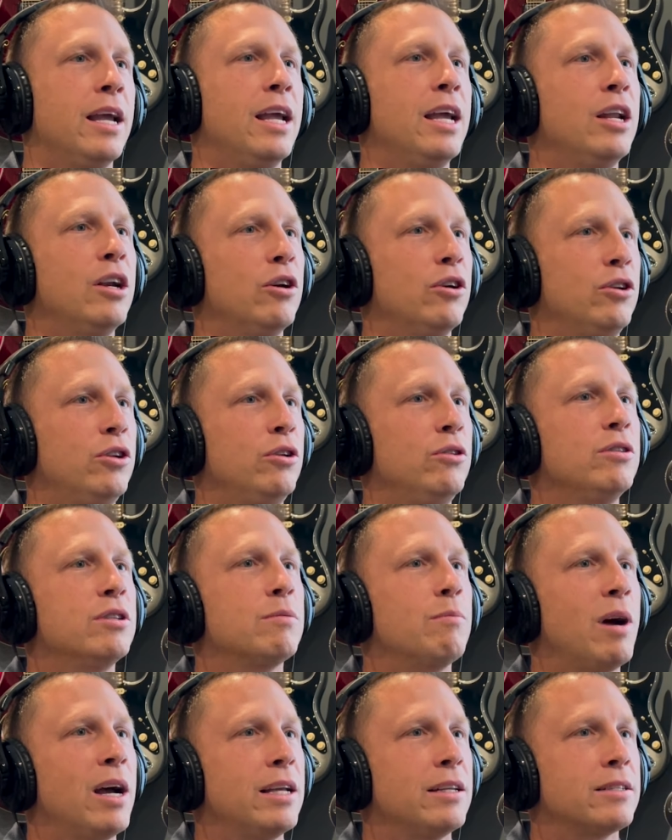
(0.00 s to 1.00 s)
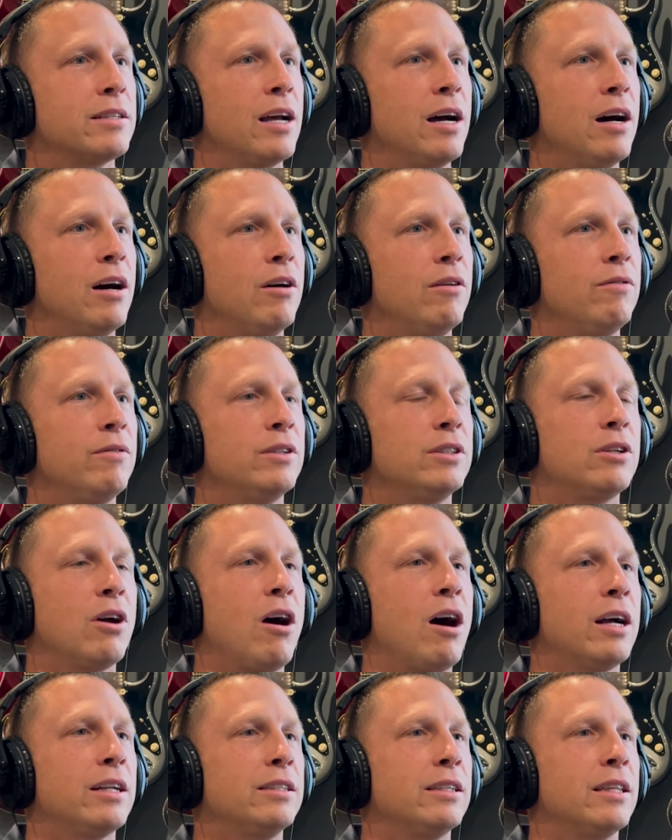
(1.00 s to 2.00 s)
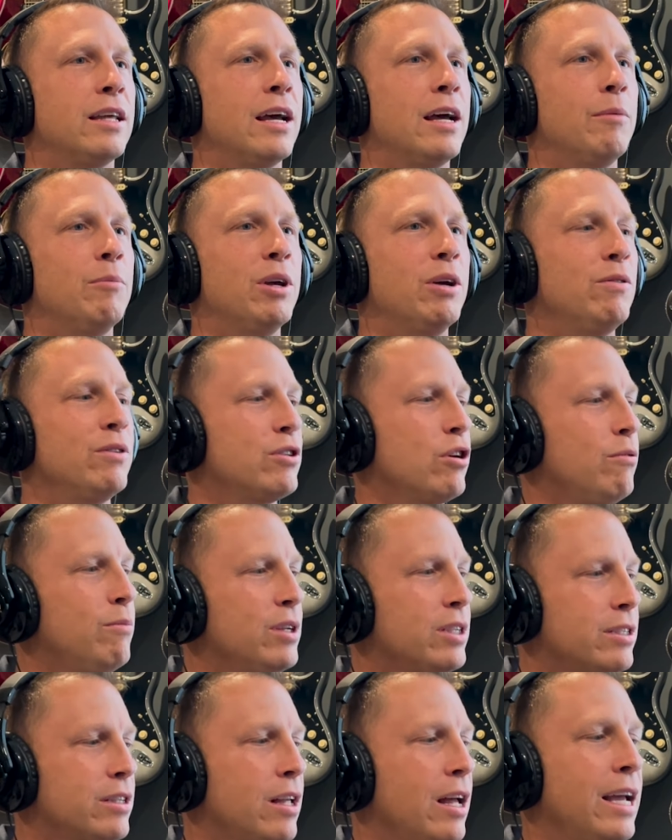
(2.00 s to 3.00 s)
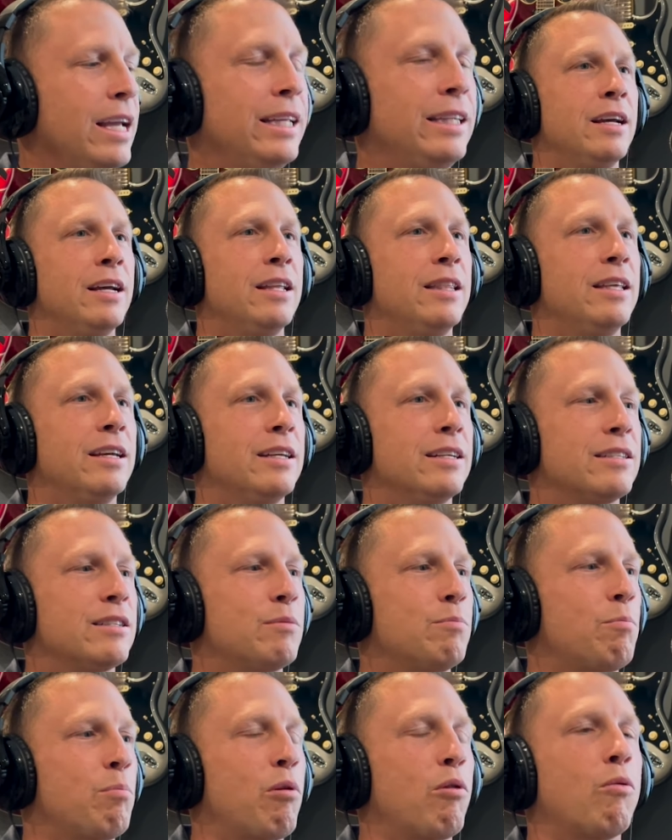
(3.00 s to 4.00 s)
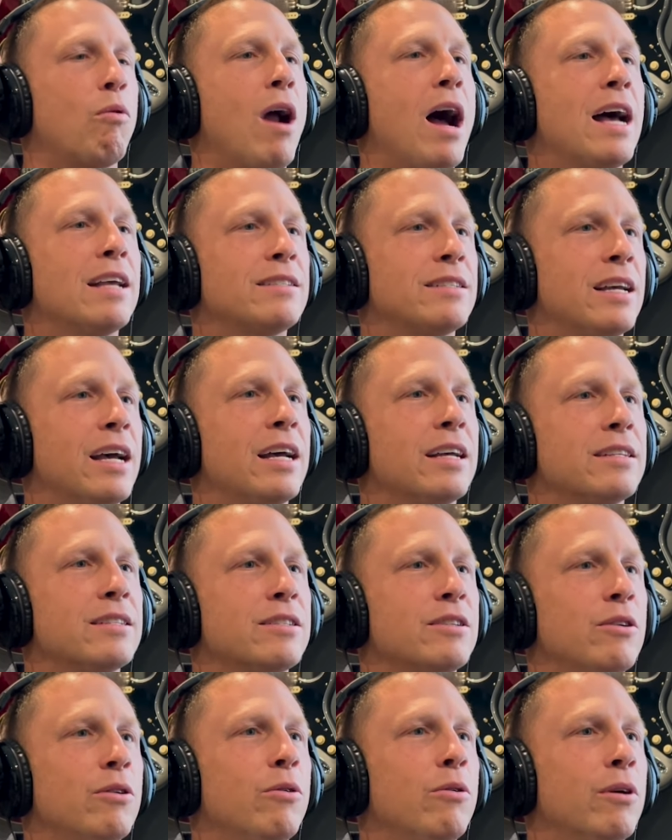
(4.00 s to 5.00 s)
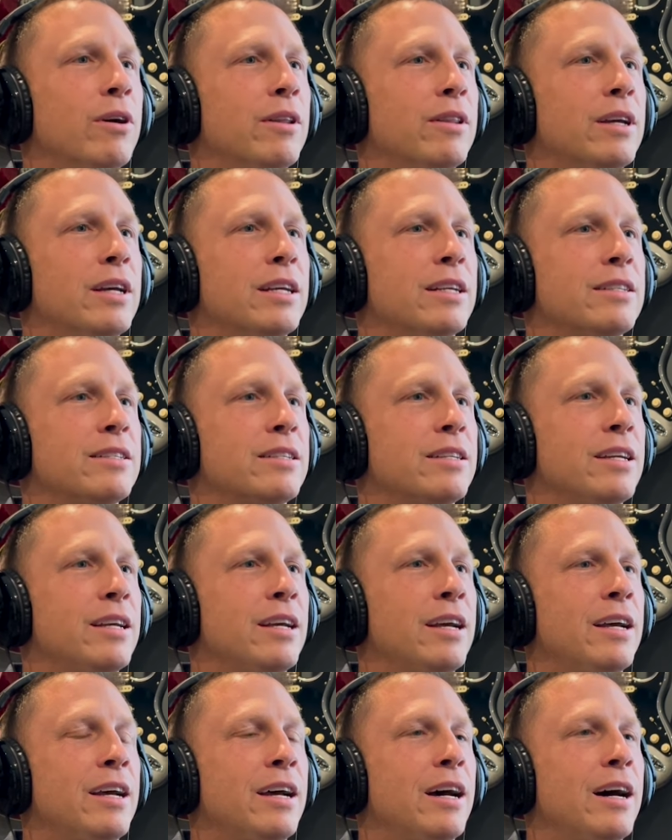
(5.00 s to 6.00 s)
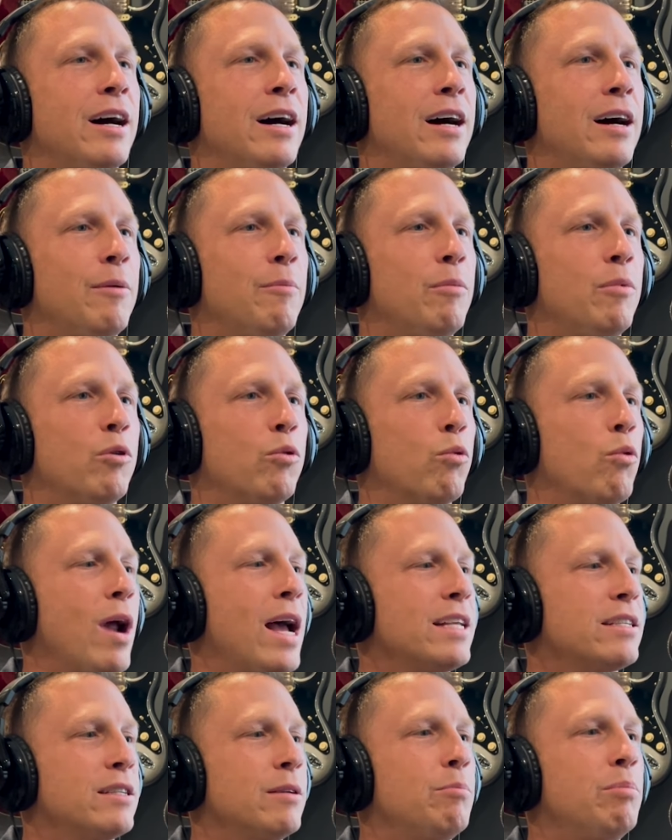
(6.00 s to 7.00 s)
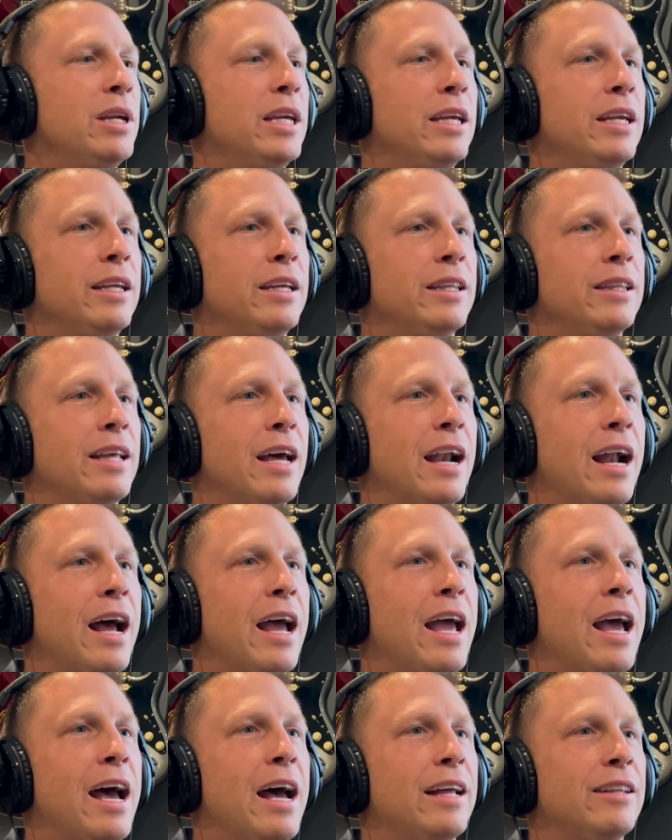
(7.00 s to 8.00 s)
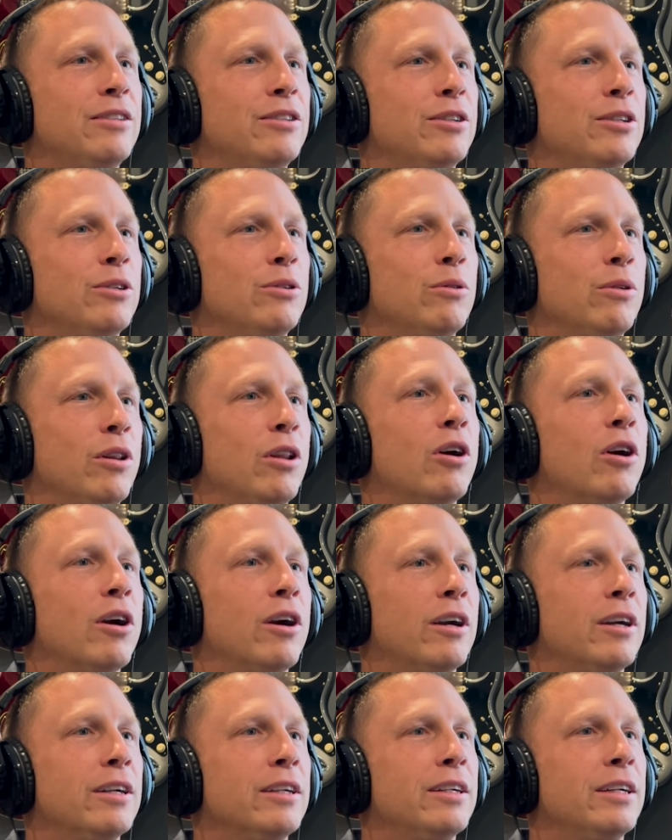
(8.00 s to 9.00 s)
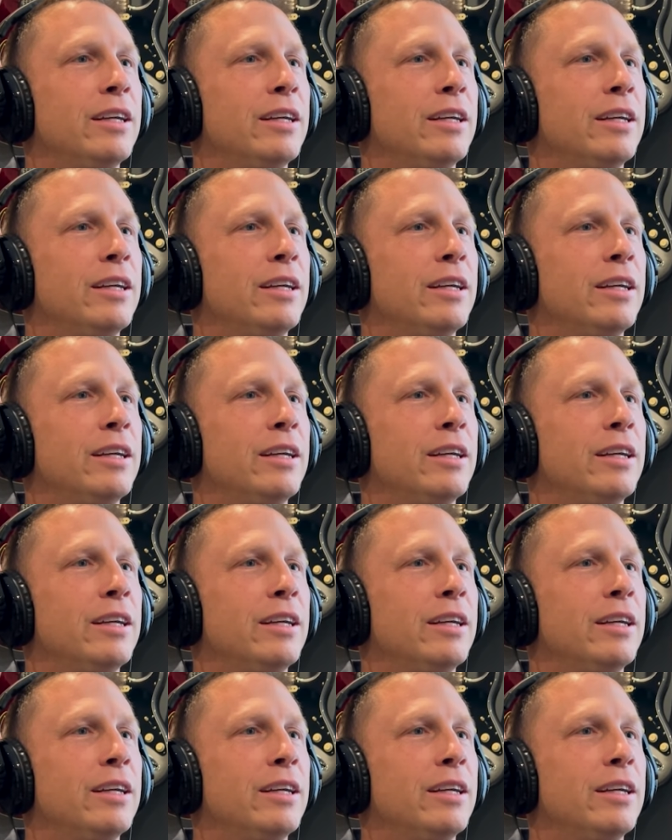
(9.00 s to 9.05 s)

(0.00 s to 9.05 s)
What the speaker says: introduce myself, talk to them. It was almost like this process or this recipe that I had to learn.